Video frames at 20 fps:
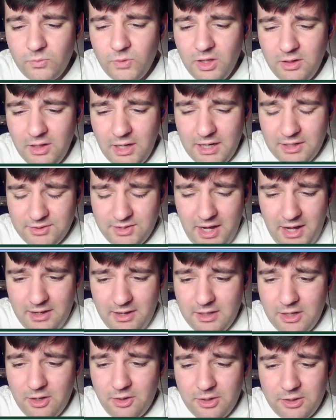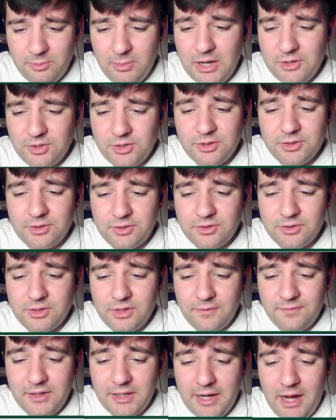Like I said, he mentioned the
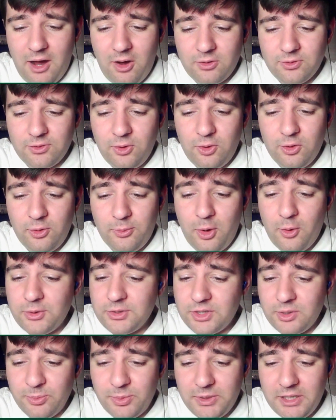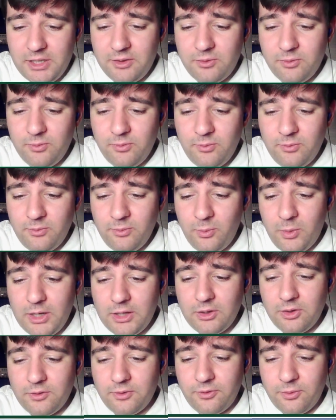stuff that Carroll told him: always compete what he
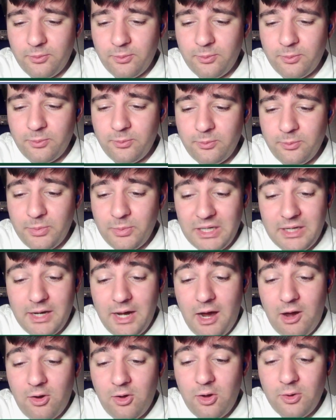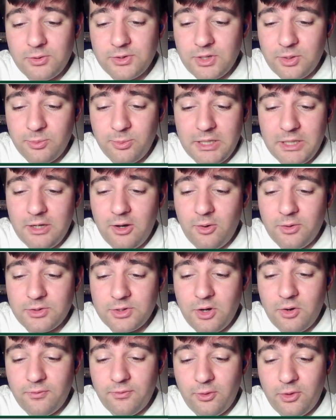learned from Pete Carroll always compete, always
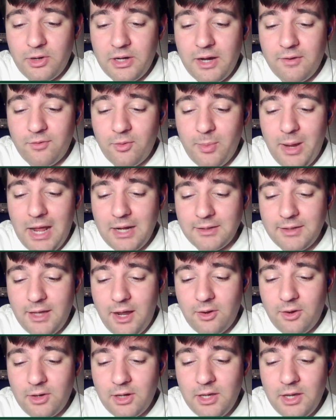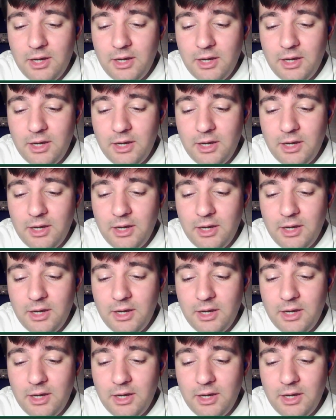go for it, never back down.